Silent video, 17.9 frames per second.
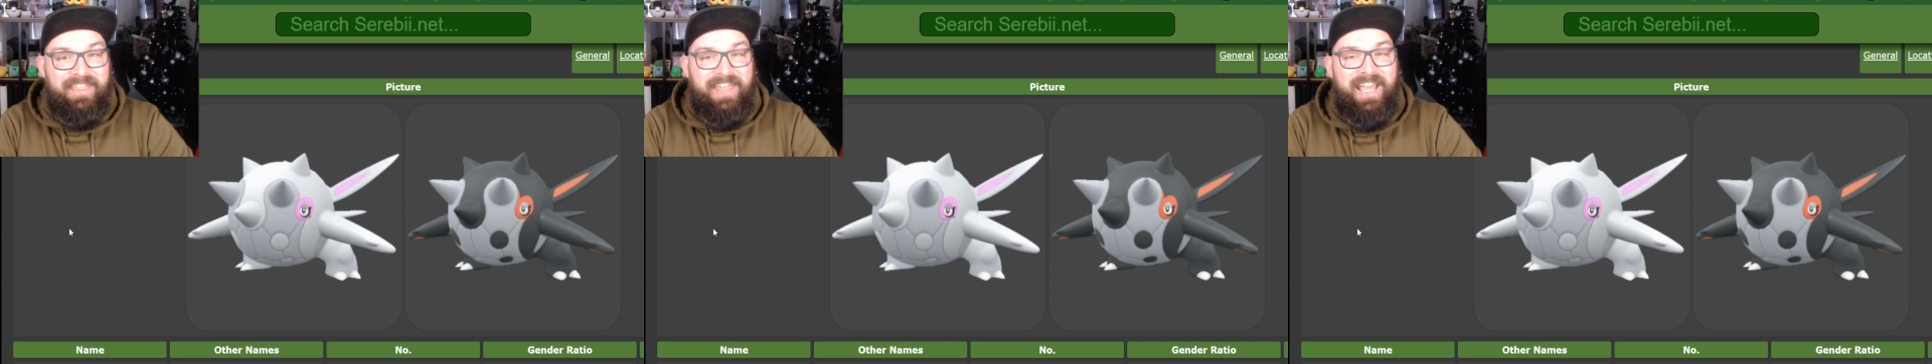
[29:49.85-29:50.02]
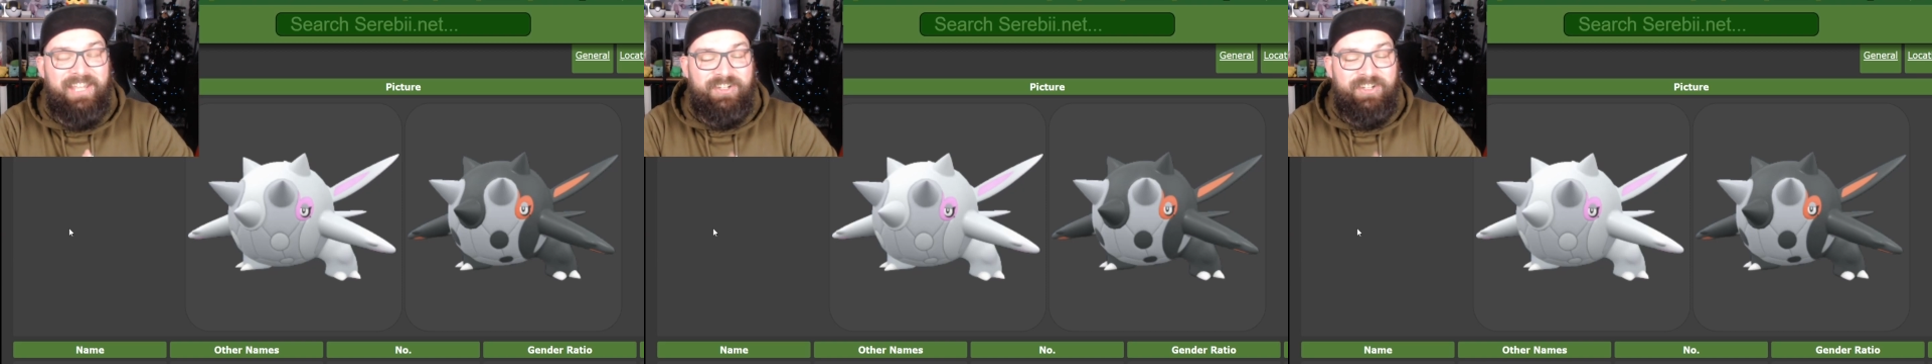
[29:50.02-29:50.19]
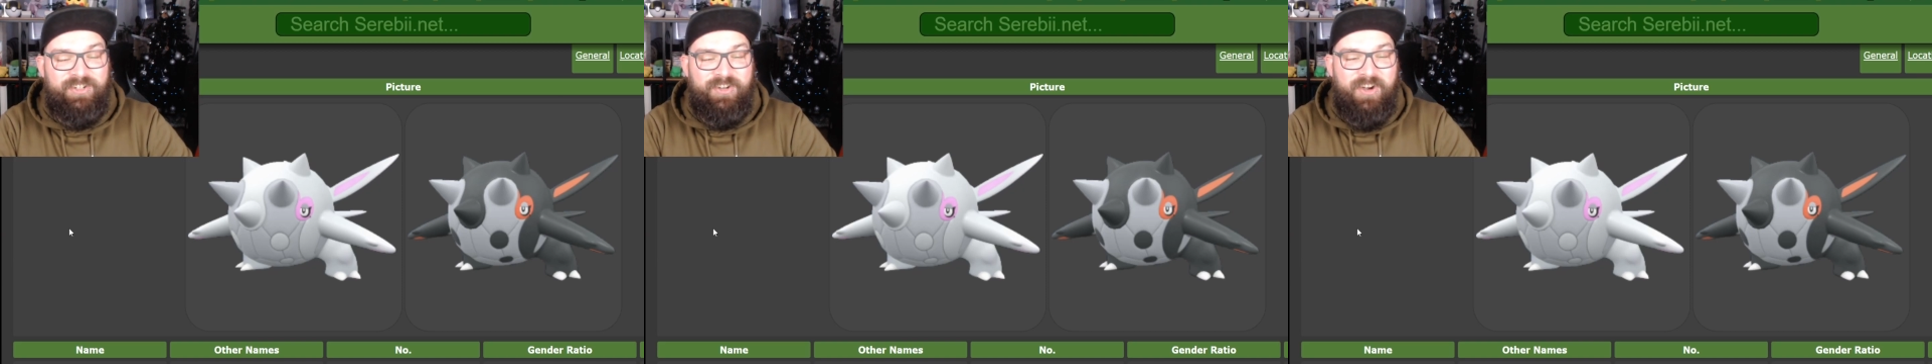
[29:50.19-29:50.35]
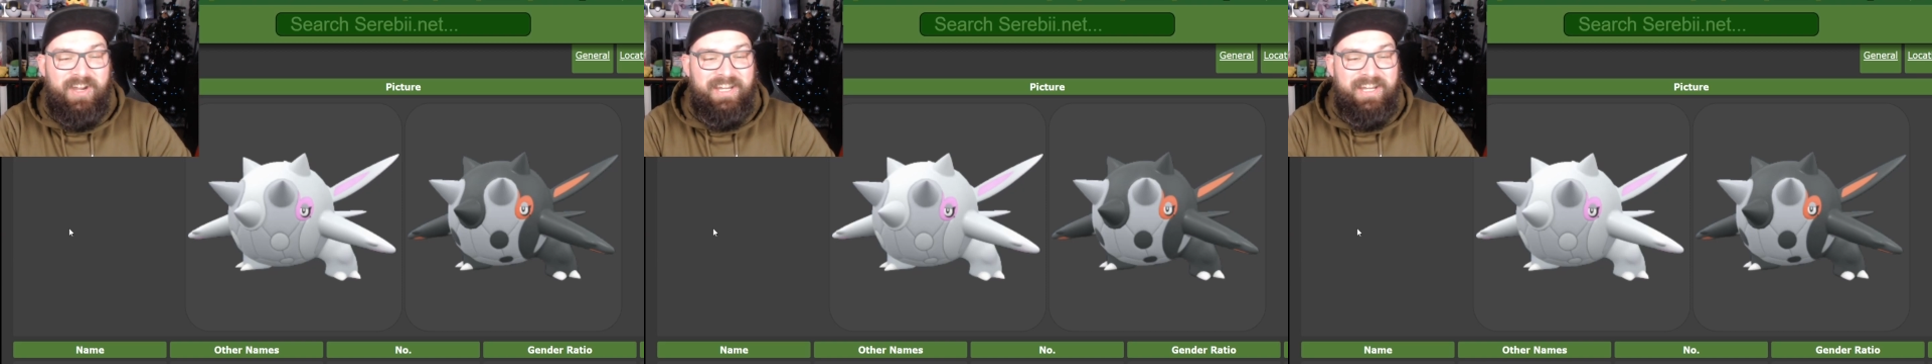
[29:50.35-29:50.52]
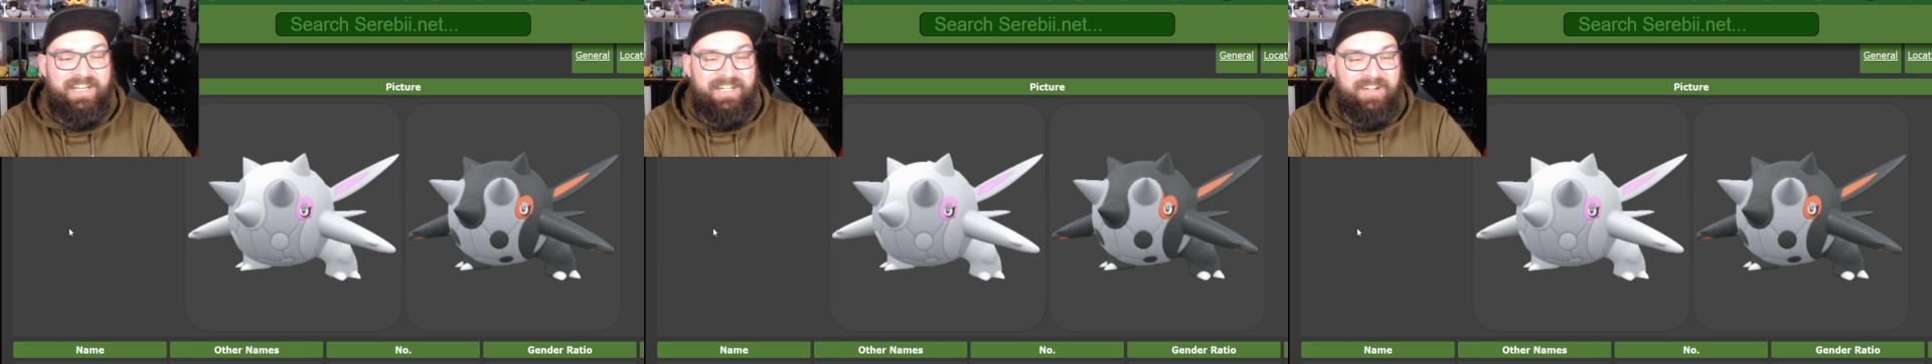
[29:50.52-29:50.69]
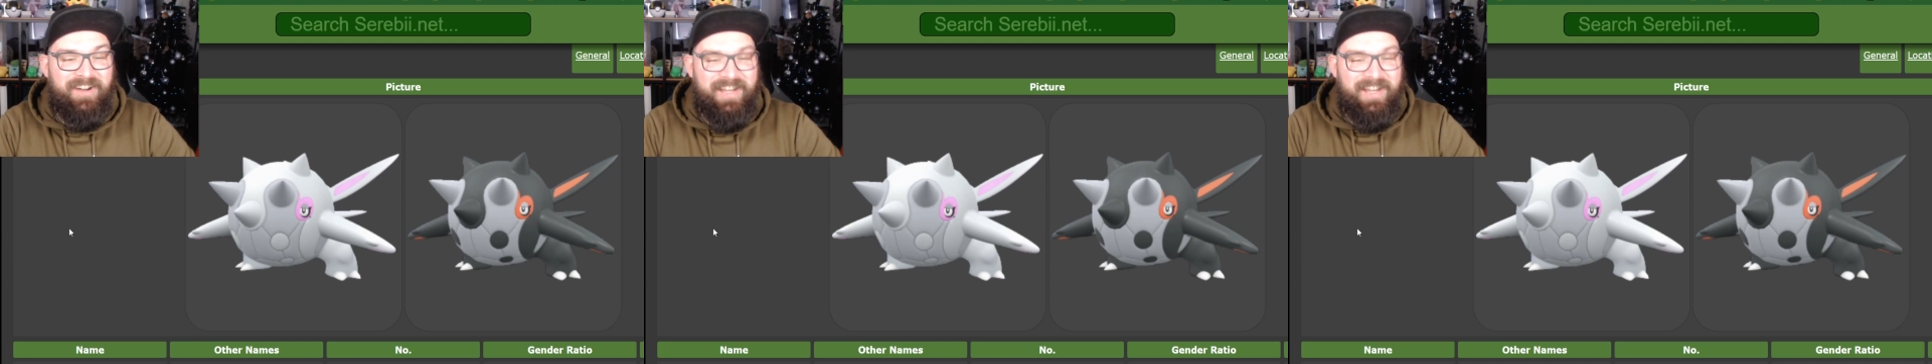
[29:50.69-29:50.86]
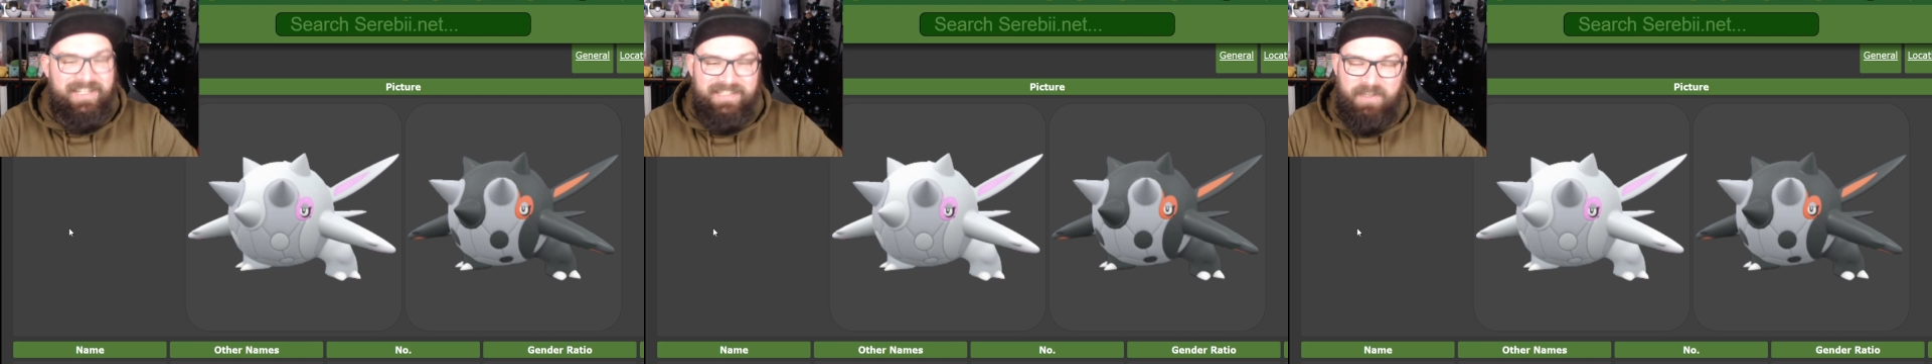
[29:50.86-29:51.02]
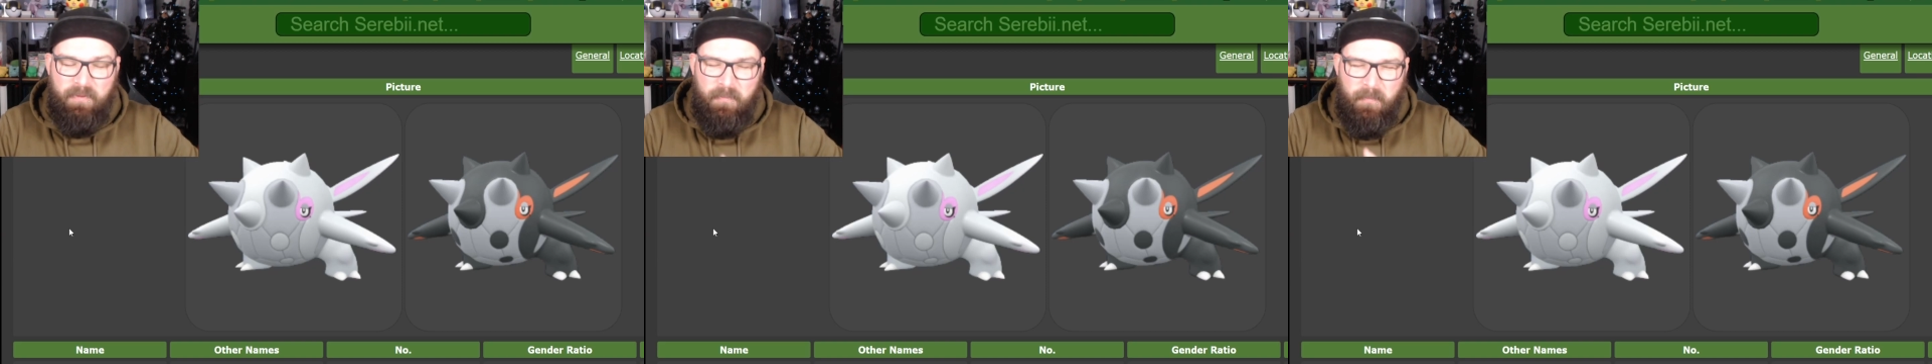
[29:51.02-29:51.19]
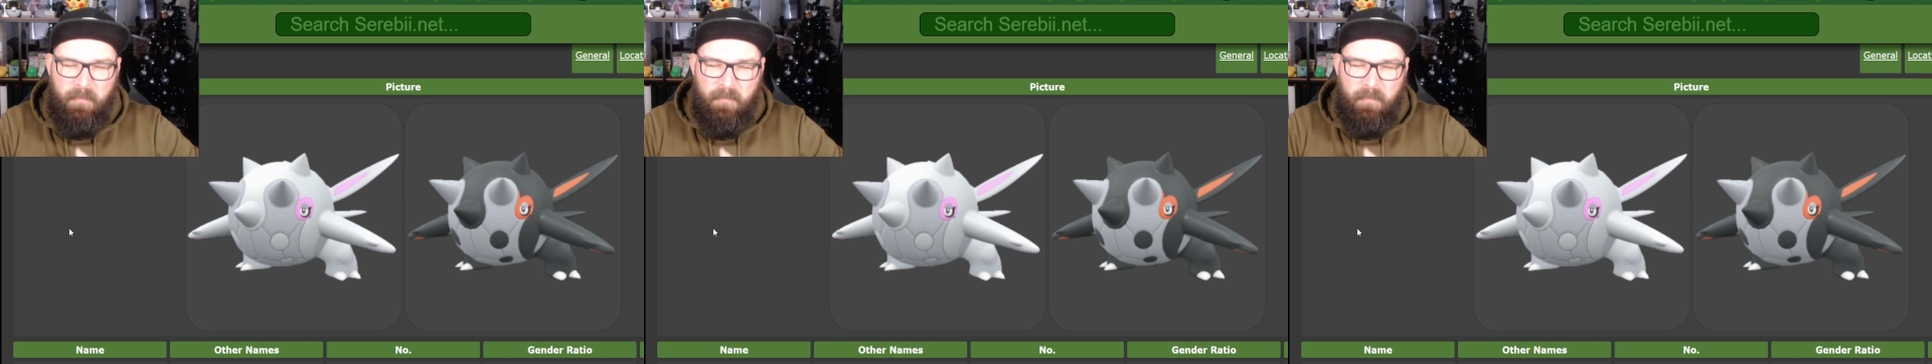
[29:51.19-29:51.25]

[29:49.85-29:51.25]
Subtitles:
that shiny, guys.